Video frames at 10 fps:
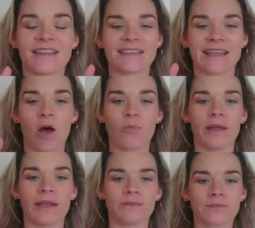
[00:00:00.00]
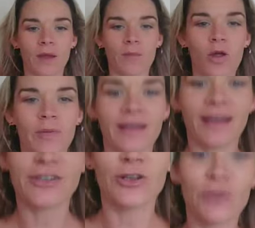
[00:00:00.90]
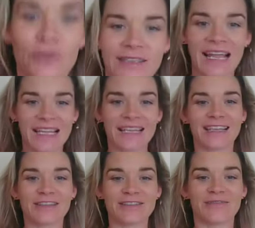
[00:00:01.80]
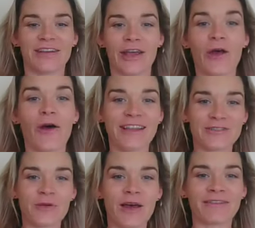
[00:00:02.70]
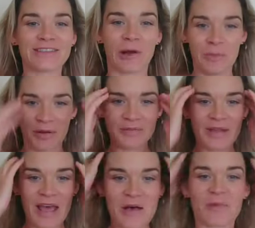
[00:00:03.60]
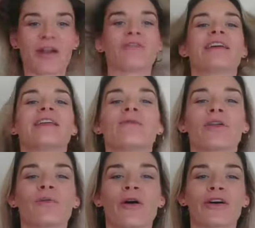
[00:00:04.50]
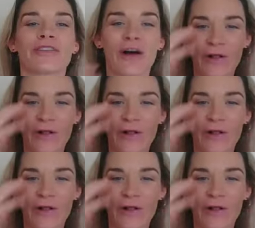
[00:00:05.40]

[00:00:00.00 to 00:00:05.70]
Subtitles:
the scalp in. I'm hoping I don't look naked in this video. I do have a top on, but I really want to work the